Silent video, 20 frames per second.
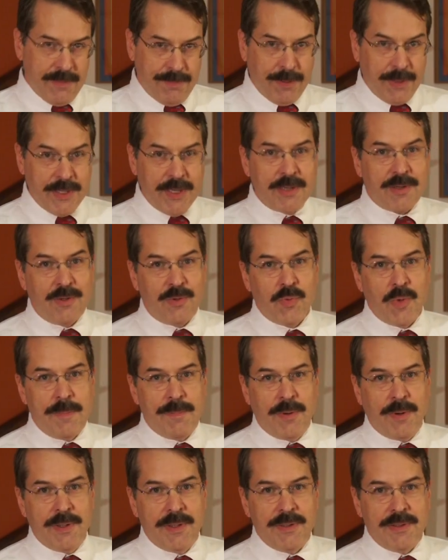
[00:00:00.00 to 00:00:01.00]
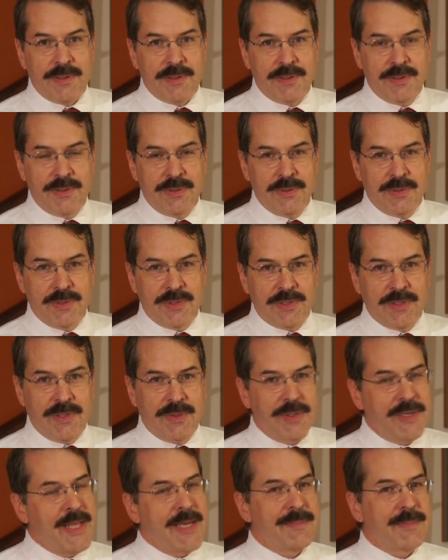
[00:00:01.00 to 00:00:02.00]
The political reporter who is
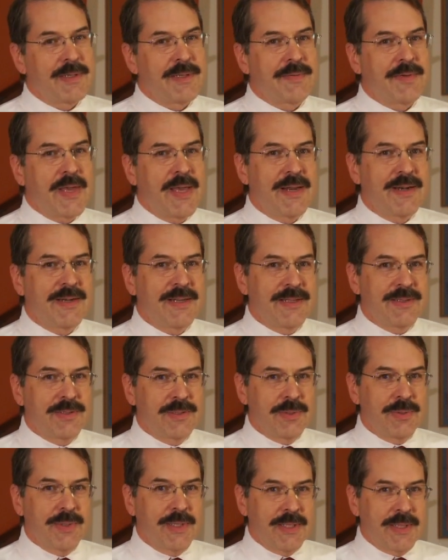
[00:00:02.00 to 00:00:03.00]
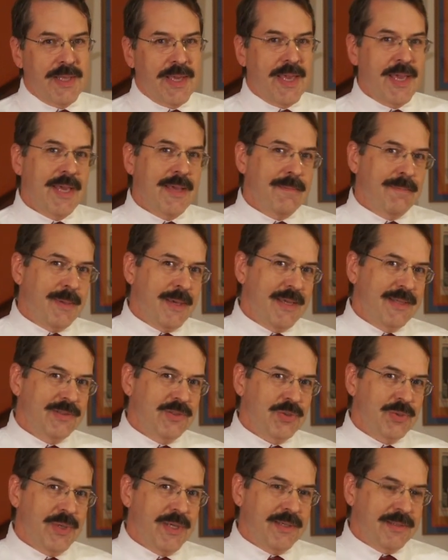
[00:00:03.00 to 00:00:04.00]
so enamored of Kennedy during the campaign
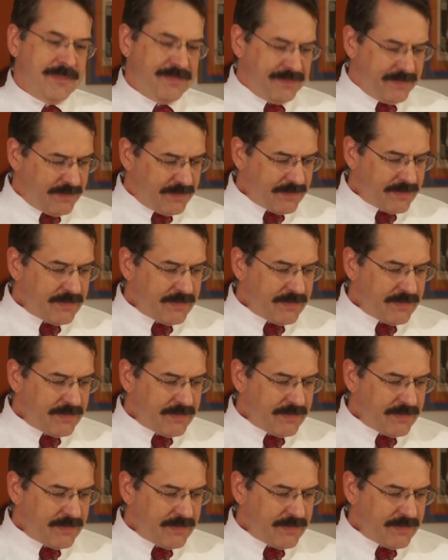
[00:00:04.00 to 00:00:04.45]
trail